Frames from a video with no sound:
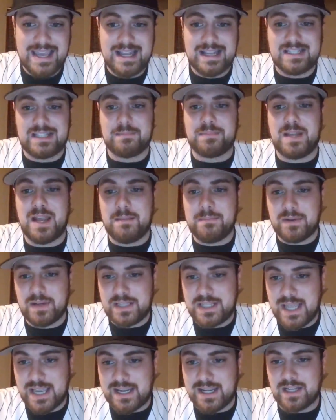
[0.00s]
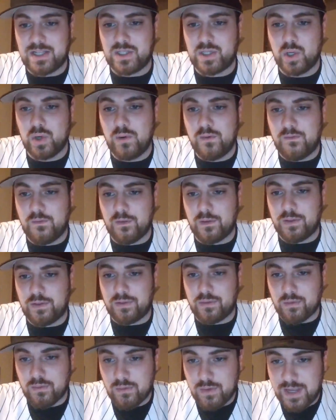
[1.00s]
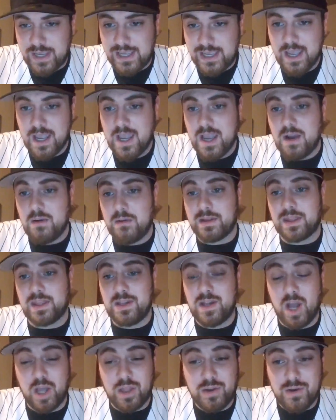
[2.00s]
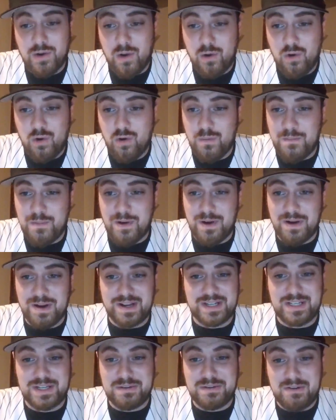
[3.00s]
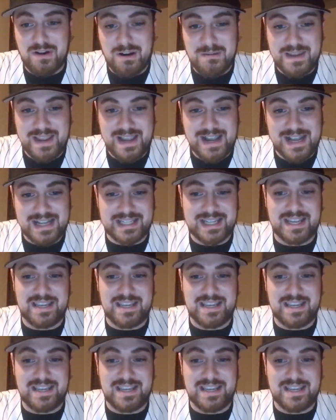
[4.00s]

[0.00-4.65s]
September 2nd, 2 for 3 with another homer and 2 RBIs.